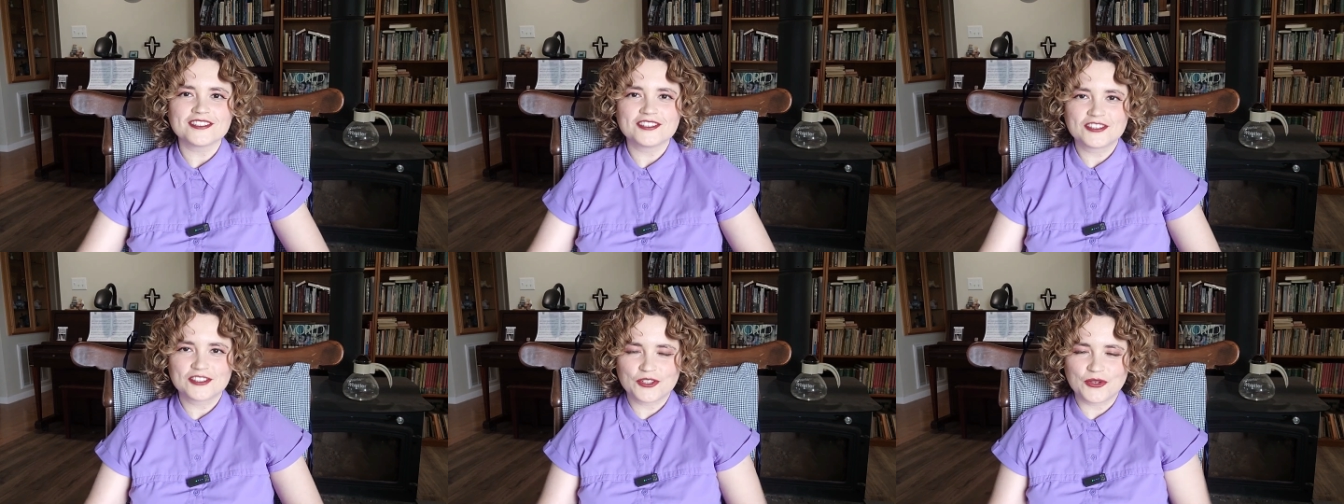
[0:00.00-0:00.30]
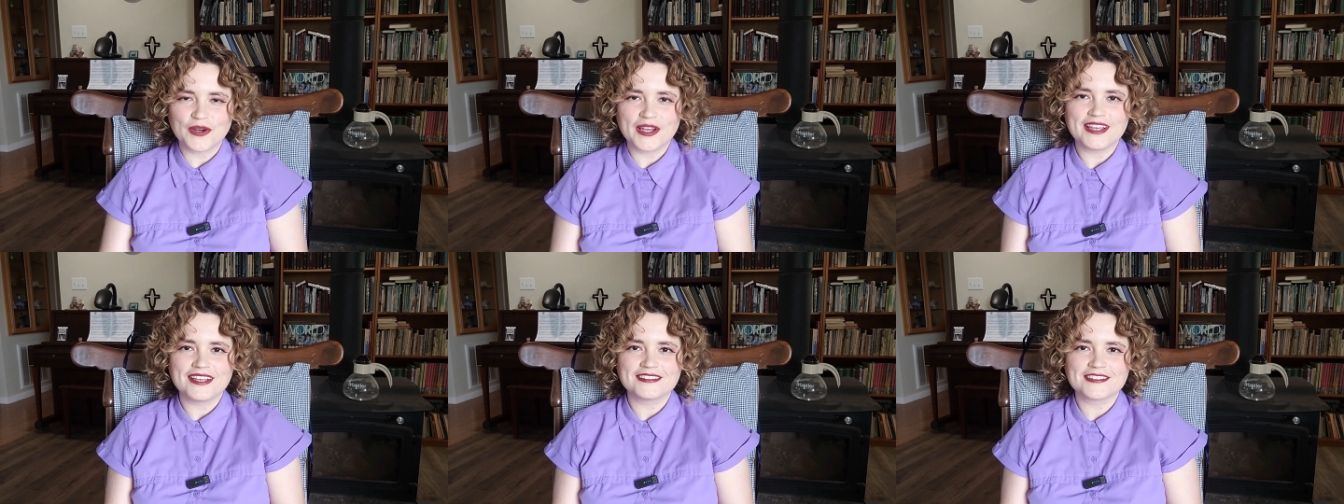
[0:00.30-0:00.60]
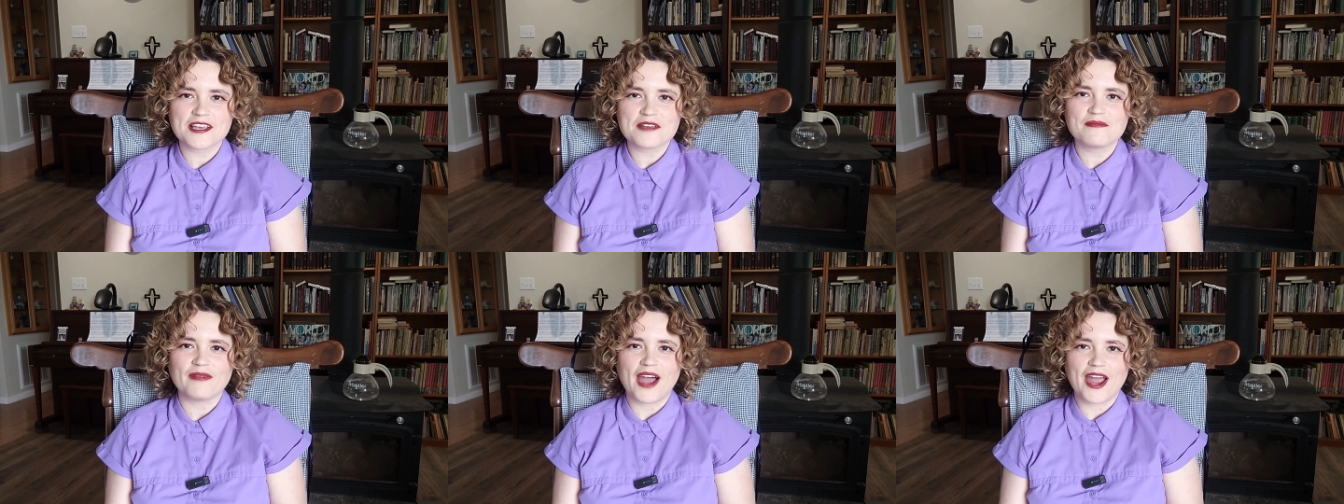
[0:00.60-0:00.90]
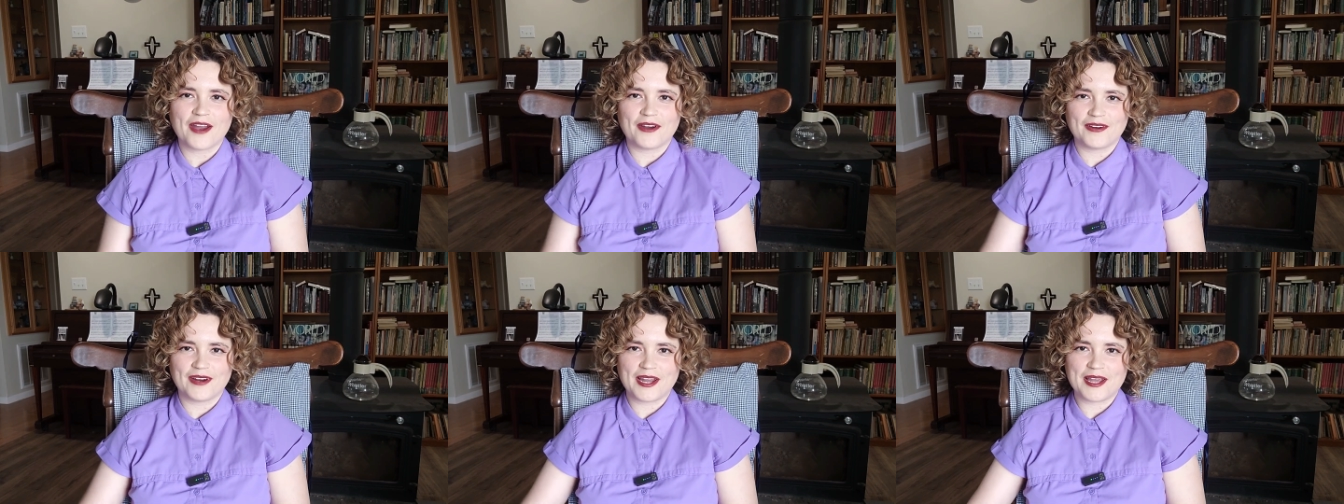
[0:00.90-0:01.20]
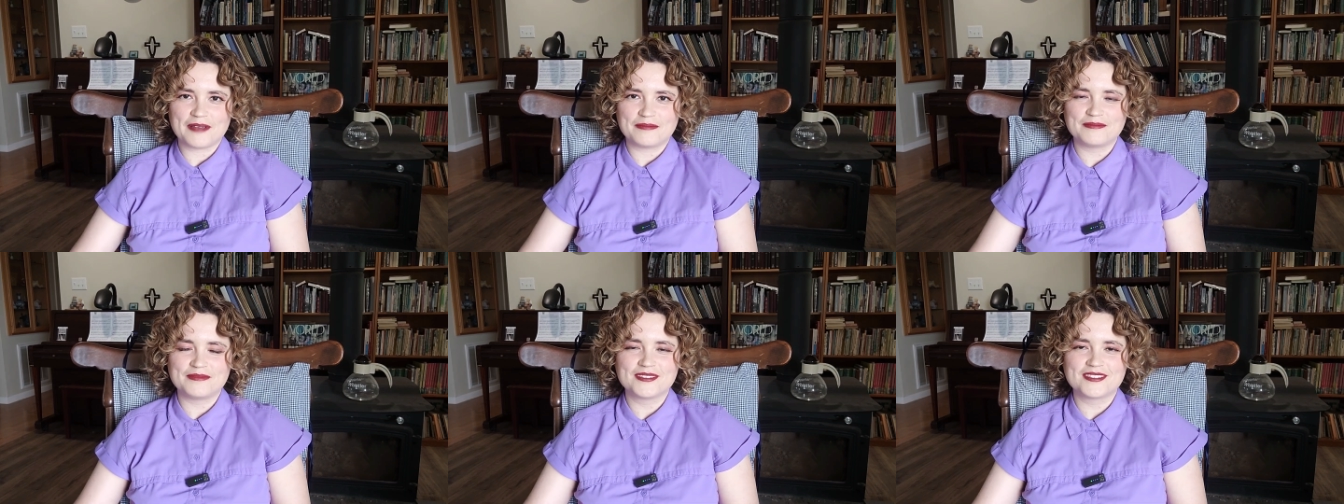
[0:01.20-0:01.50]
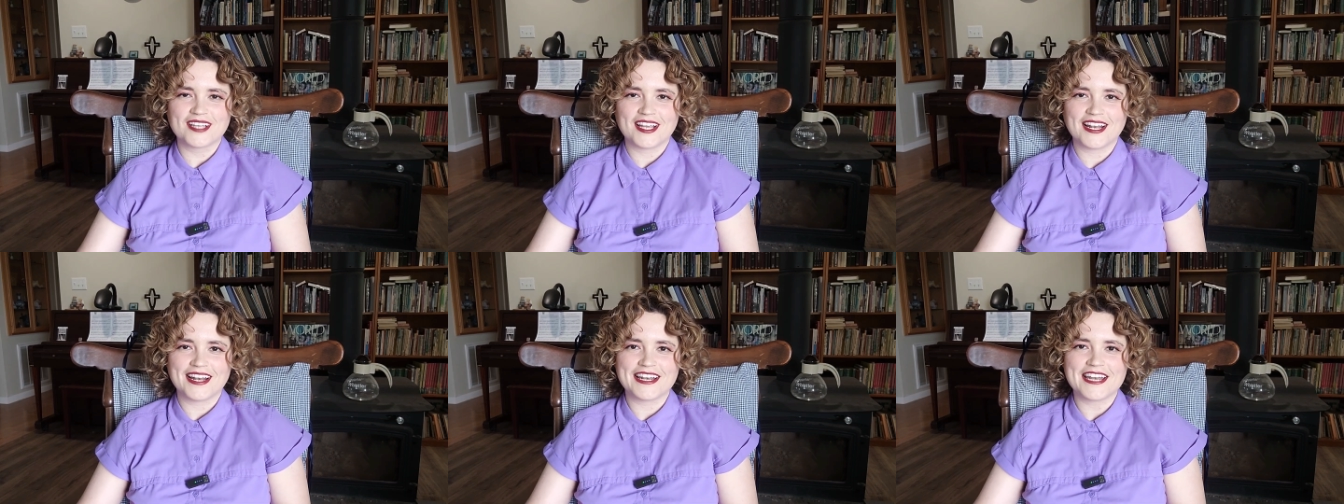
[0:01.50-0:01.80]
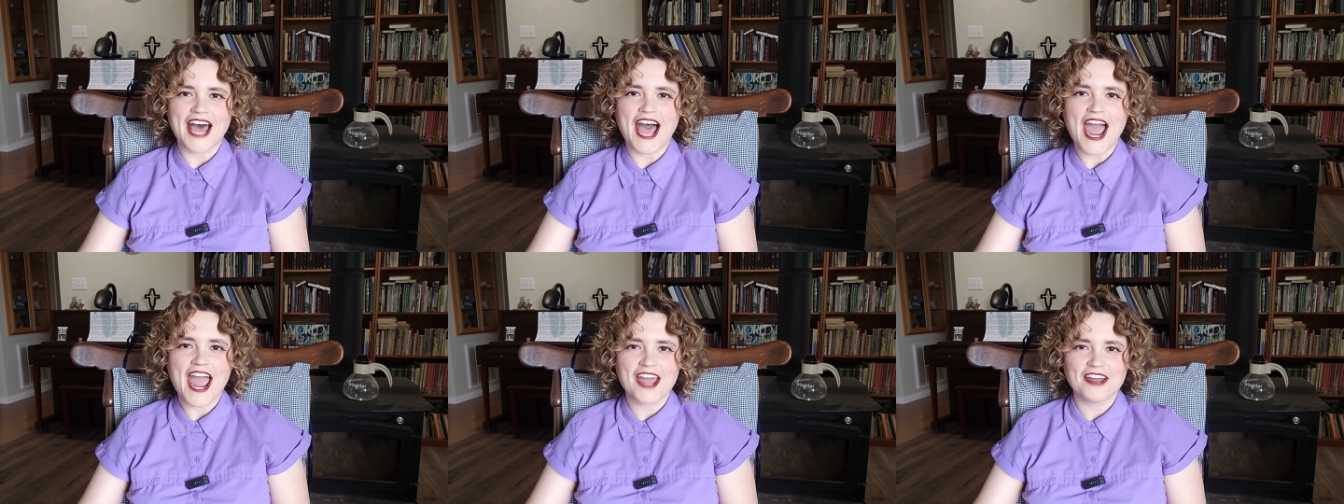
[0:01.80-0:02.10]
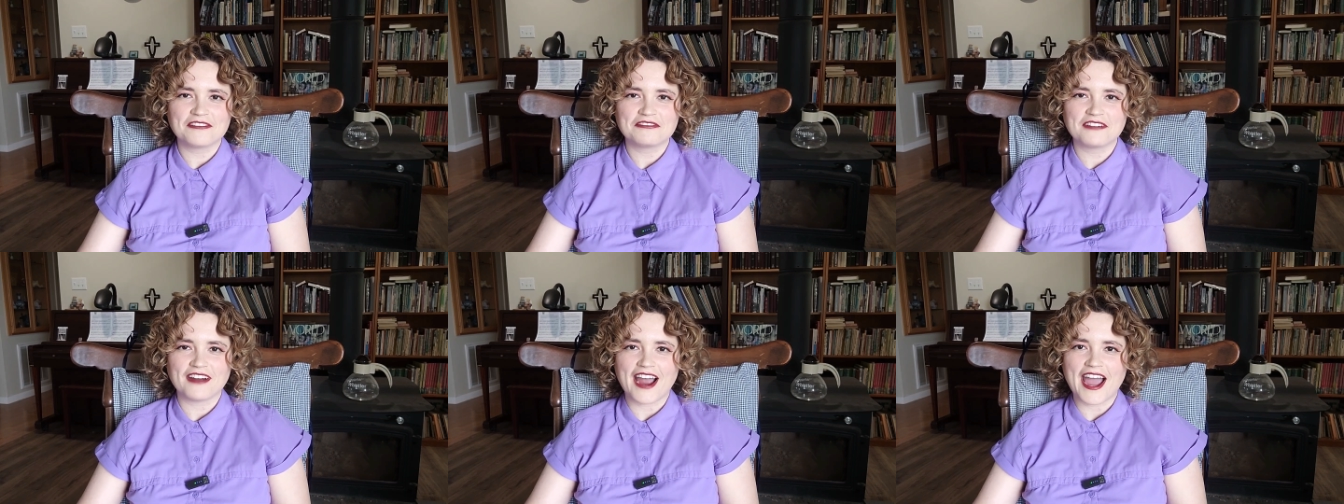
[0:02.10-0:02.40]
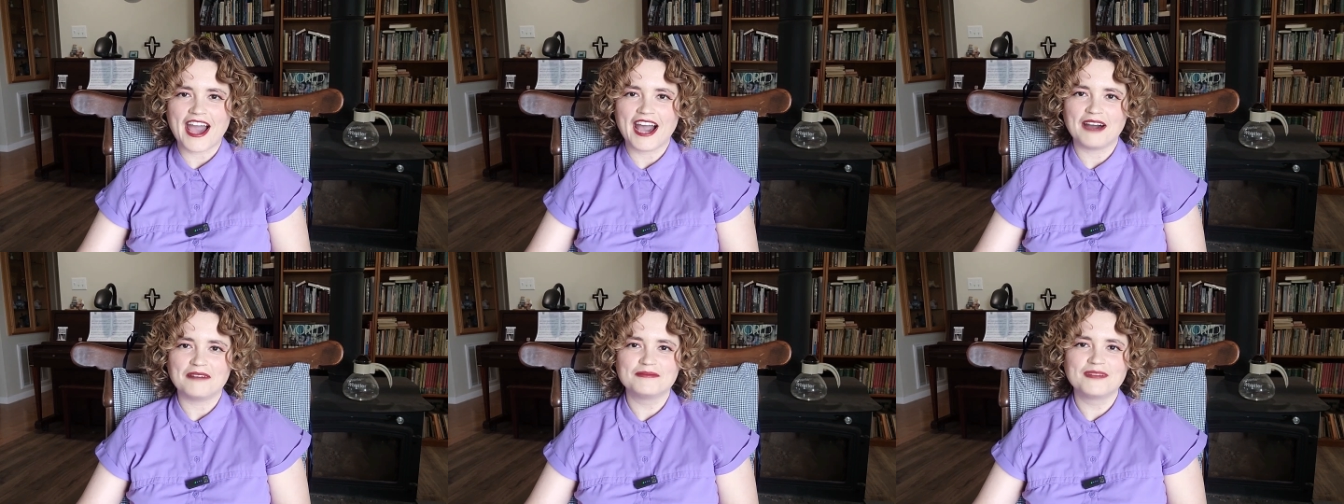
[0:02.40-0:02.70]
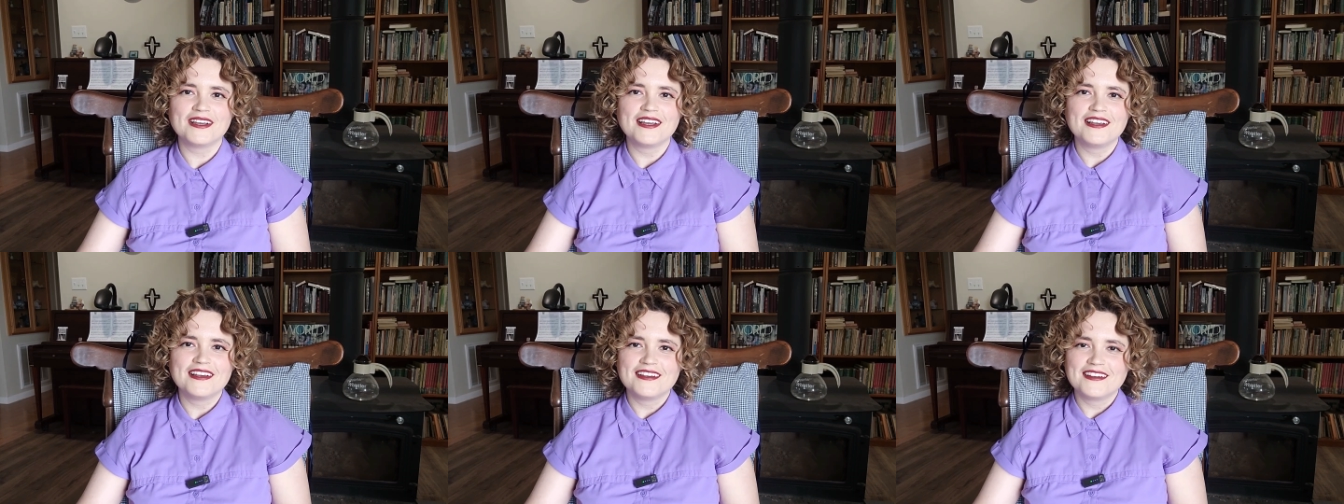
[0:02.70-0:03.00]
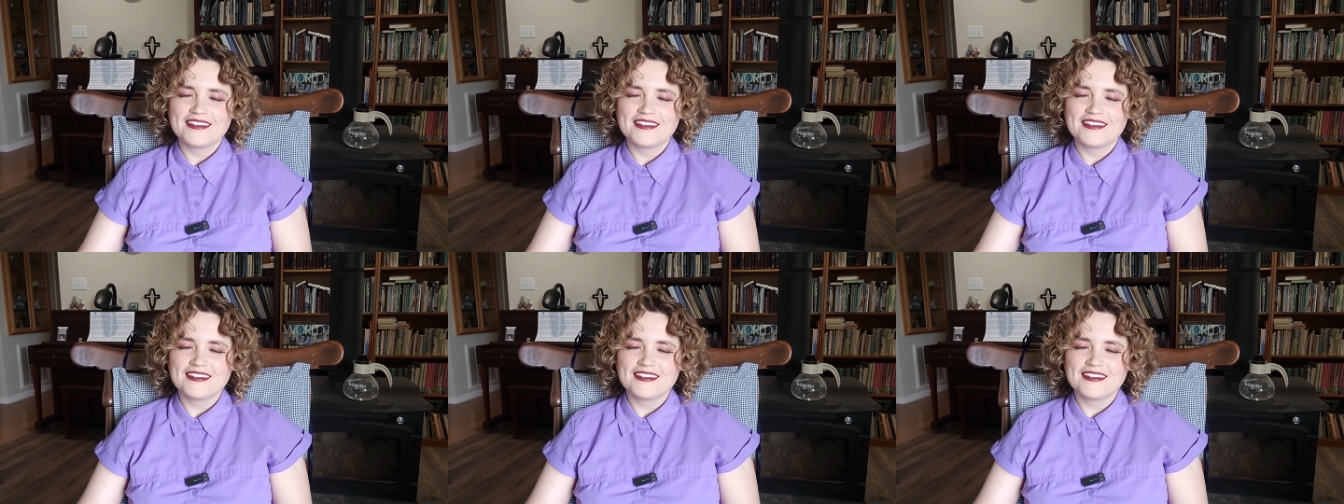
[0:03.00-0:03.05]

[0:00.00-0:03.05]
is squeezing my ribs and diaphragm